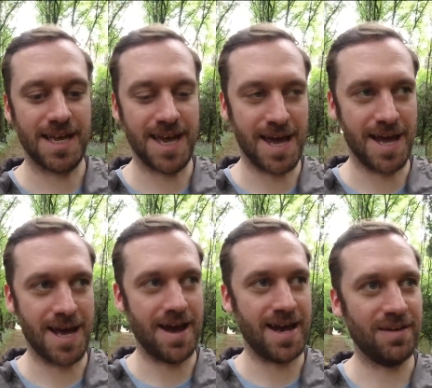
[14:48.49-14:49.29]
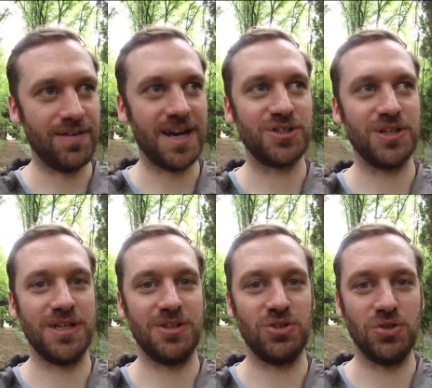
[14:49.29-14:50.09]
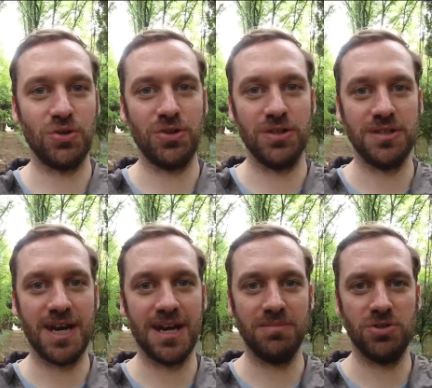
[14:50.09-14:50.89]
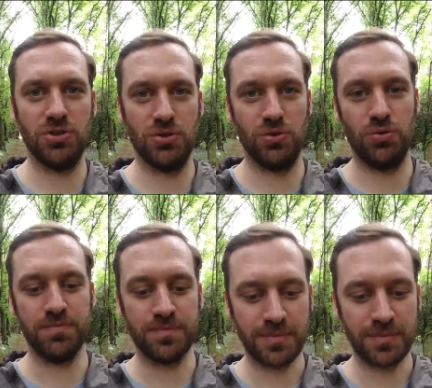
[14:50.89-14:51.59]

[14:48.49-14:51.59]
I never actually took the time to